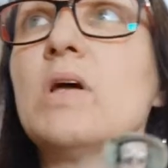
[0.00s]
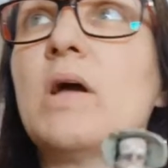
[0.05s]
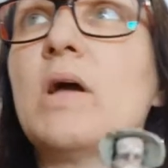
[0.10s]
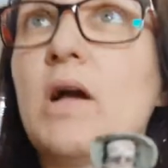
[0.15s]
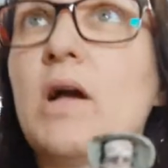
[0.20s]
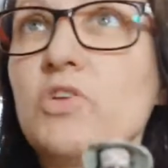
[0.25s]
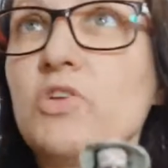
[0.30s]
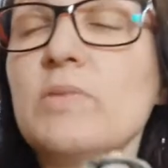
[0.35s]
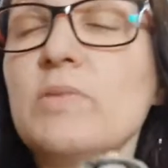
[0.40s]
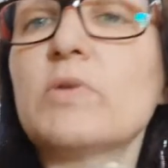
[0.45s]

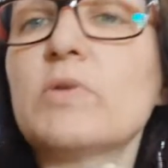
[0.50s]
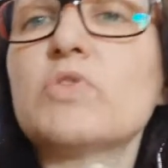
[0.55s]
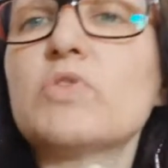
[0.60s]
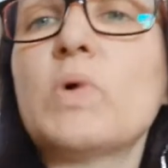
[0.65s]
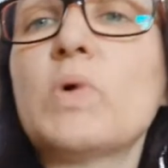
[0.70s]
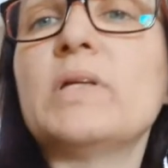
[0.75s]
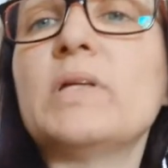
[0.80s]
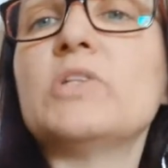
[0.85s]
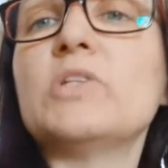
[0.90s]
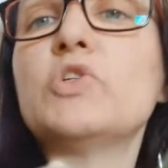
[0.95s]
actually about
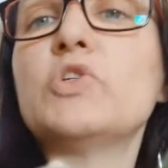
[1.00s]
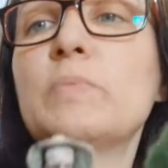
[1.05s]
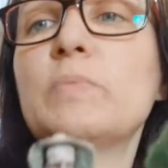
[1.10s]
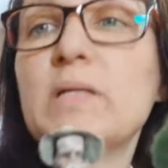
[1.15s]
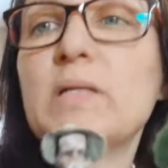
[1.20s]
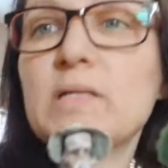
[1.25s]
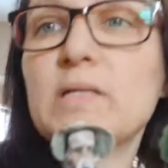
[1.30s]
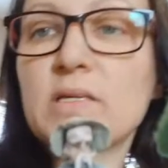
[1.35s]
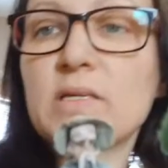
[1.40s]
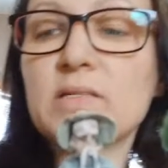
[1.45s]
22
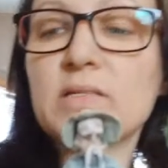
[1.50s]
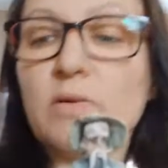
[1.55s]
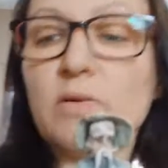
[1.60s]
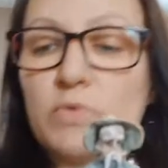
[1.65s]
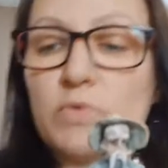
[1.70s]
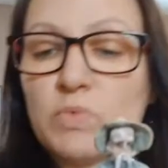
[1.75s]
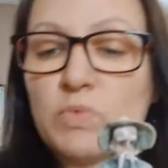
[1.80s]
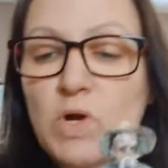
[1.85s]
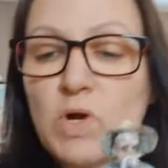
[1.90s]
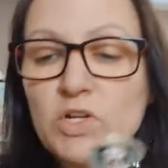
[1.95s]
minutes, because I
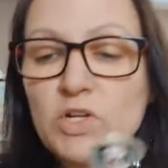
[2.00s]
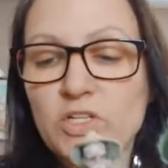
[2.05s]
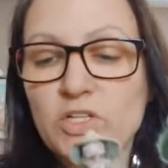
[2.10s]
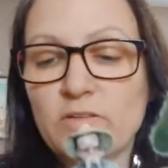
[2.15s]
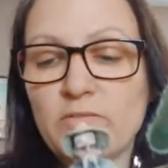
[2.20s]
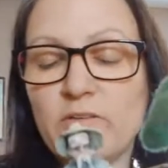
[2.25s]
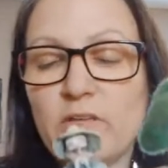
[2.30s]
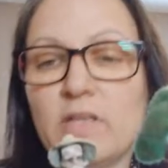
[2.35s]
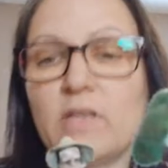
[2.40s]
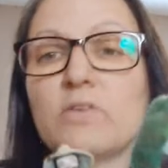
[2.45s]
was watching the
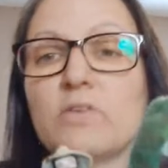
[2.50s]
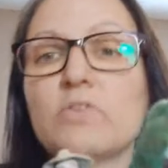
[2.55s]
video,